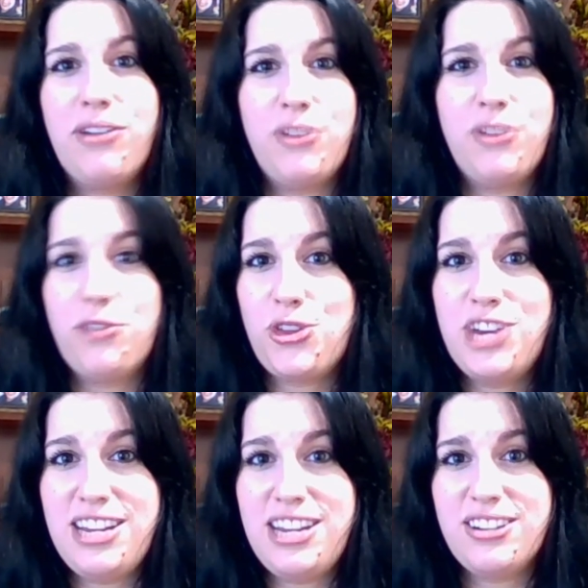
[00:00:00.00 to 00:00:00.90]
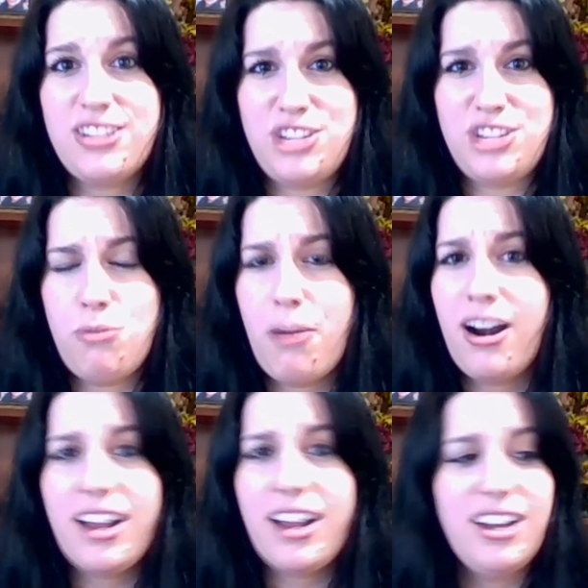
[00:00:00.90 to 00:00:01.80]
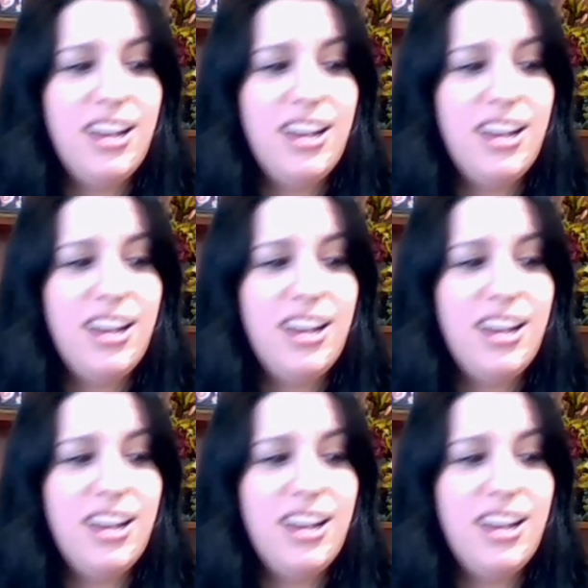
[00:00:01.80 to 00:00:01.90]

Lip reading: for over 30 years, Hosni Mubarak.